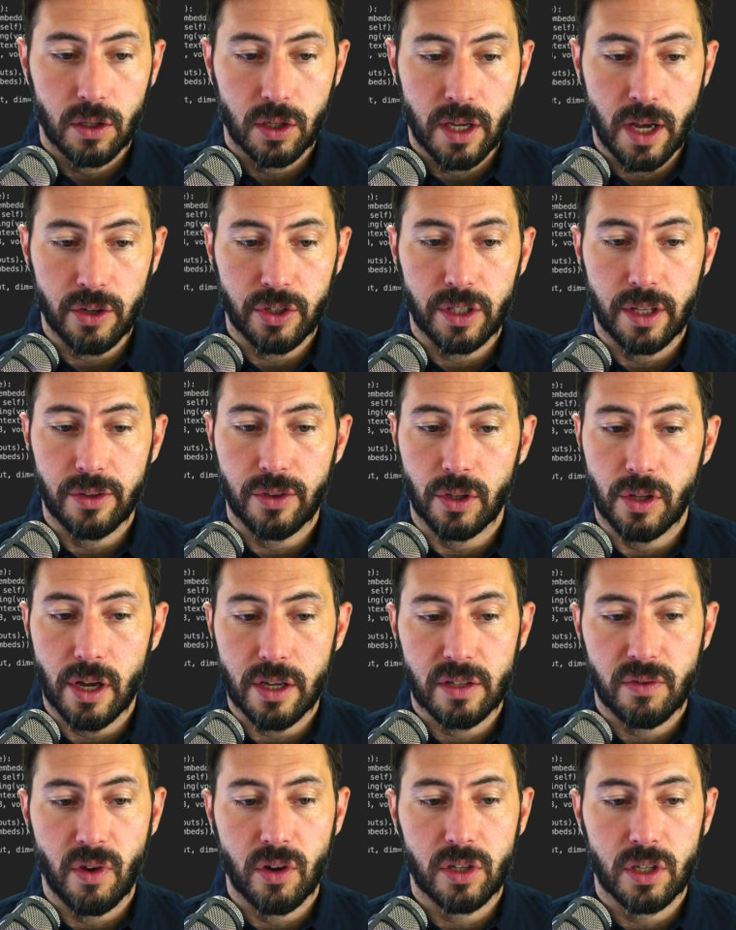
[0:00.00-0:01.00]
calculate the
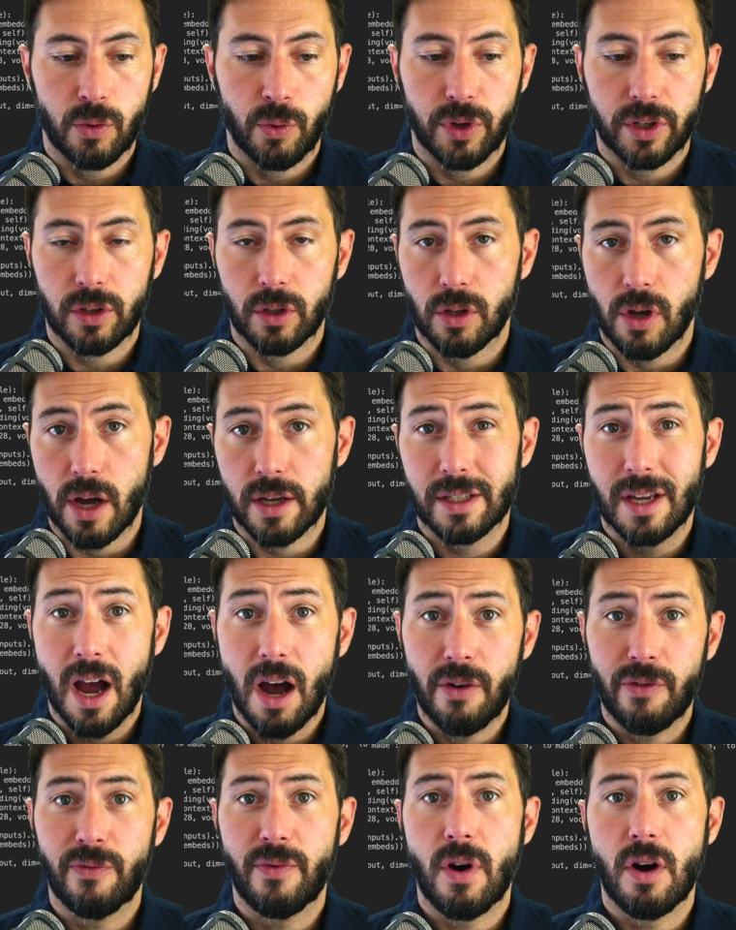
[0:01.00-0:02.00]
loss function, we'll get the loss.
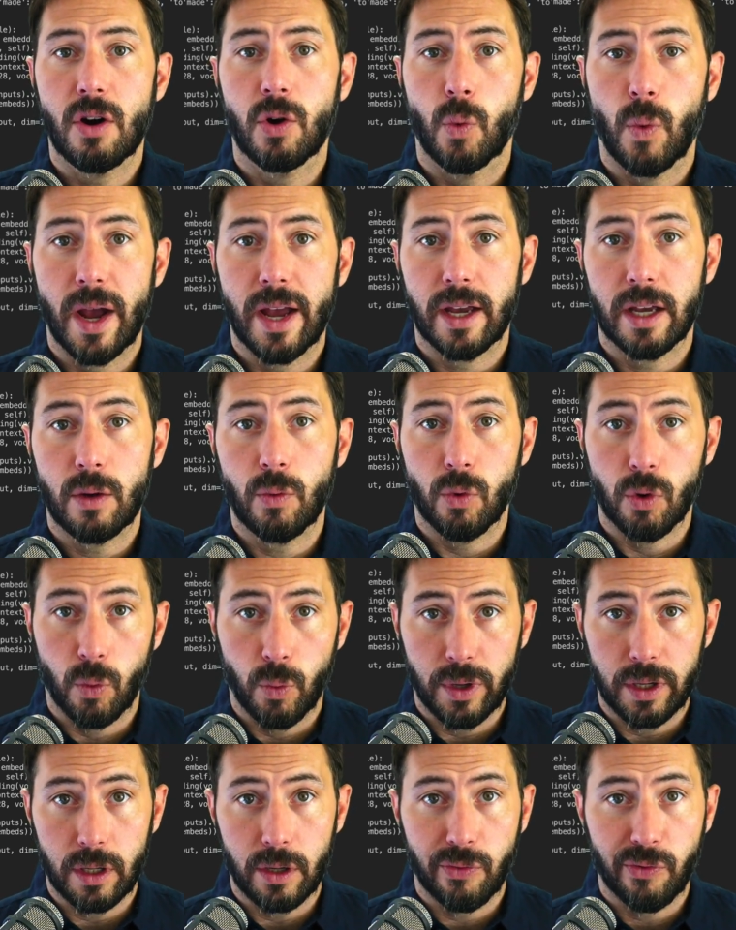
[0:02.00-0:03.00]
How far away were
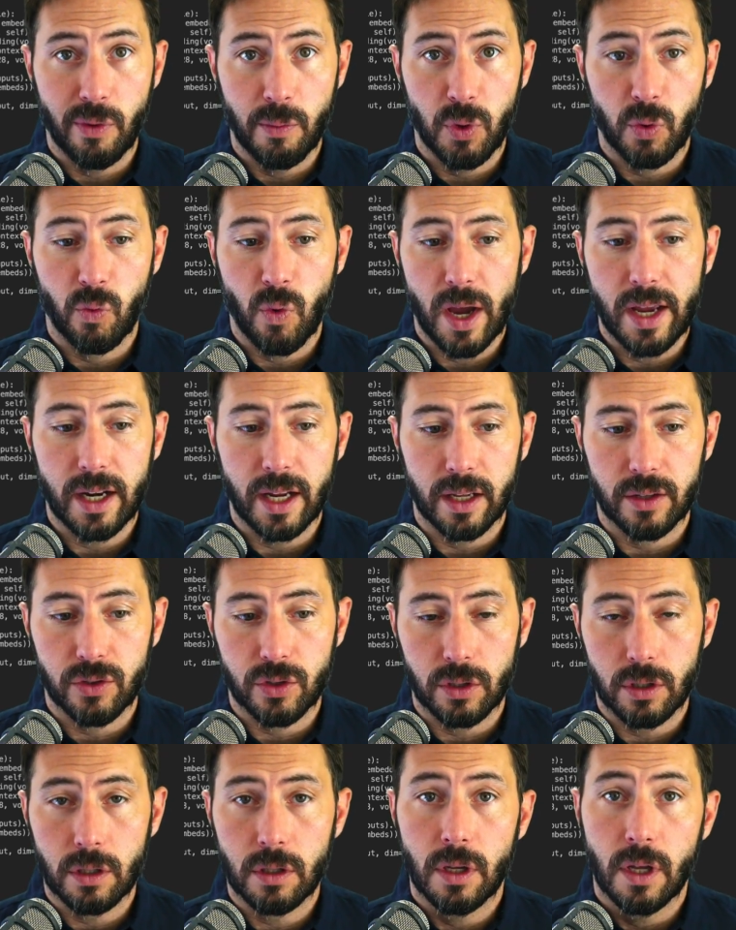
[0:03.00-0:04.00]
we from the right
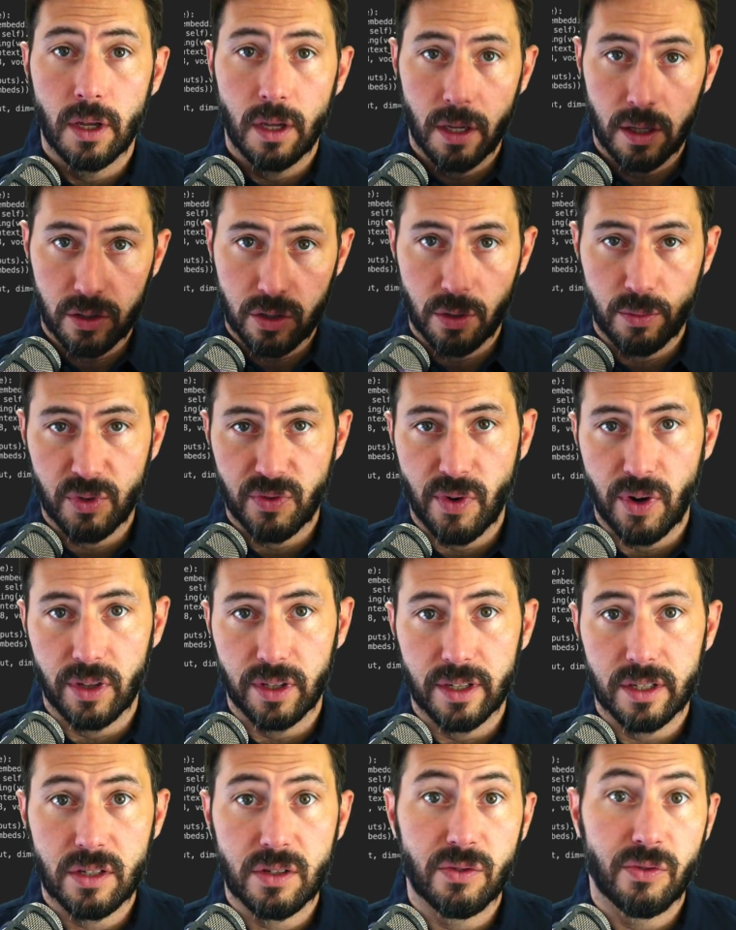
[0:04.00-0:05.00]
answer in terms of our
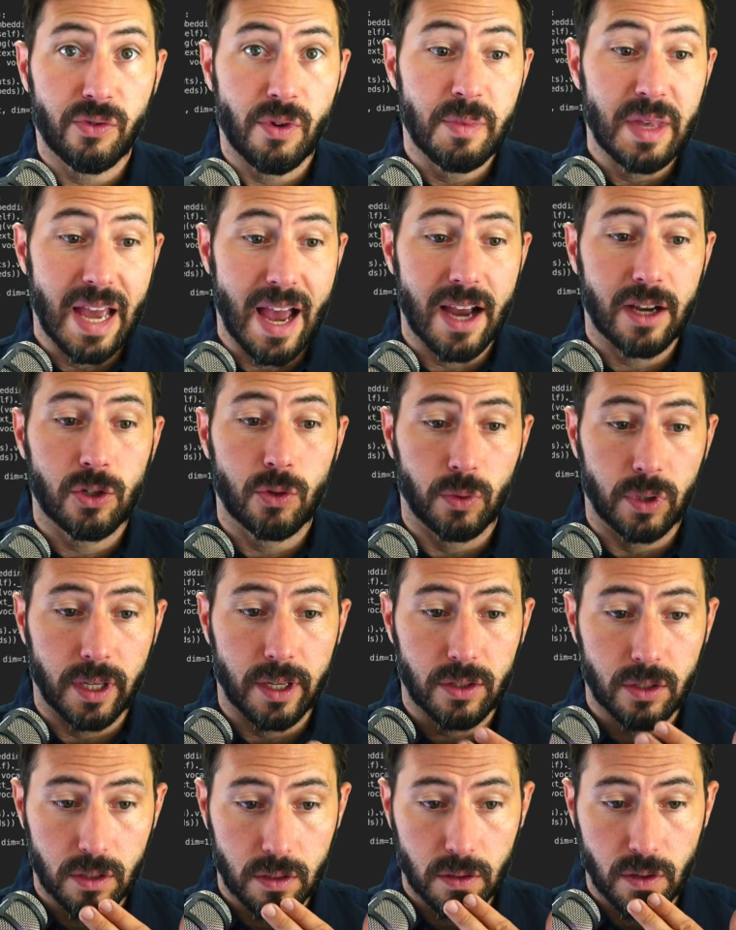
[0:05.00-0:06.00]
list from the actual
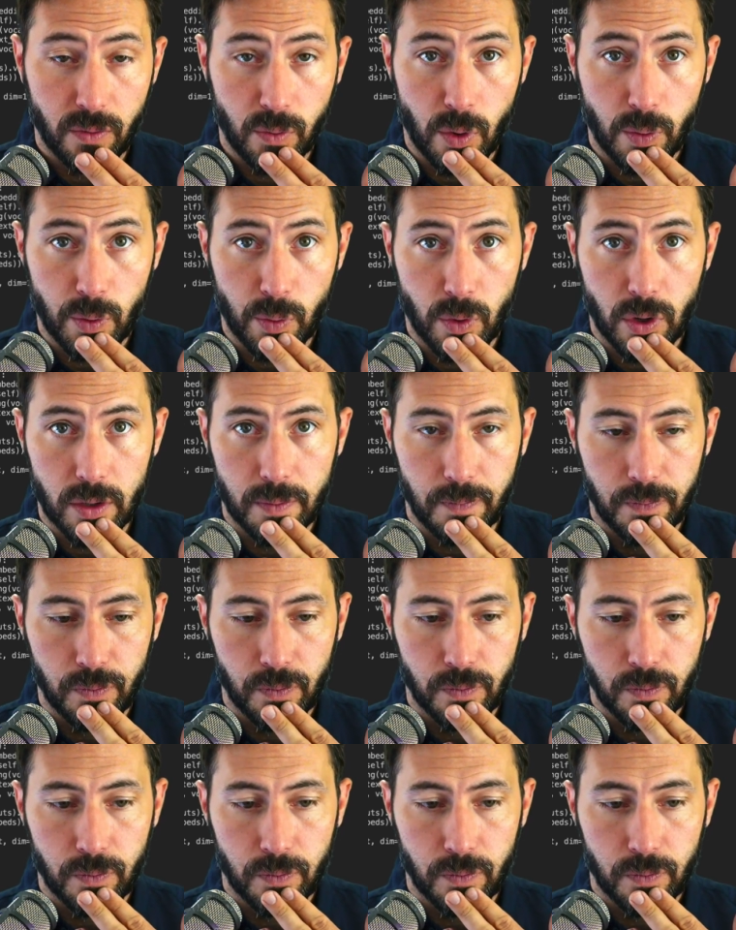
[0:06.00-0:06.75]
answer of what we want?